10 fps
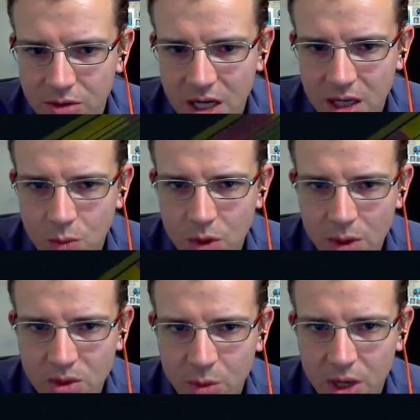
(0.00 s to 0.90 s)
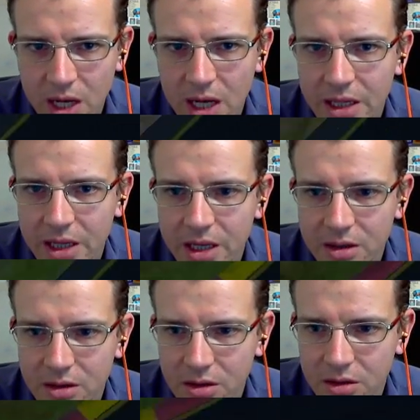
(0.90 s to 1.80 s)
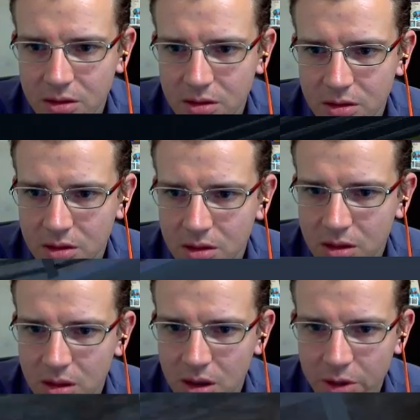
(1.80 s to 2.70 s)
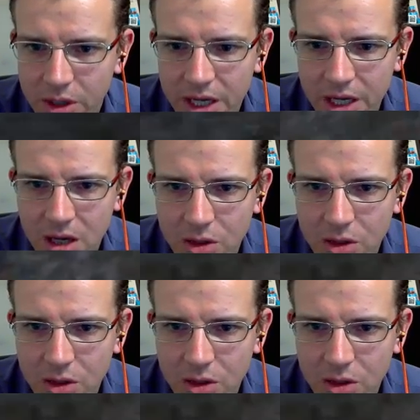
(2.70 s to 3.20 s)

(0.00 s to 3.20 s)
Really? Where was the pit lane then? Okay,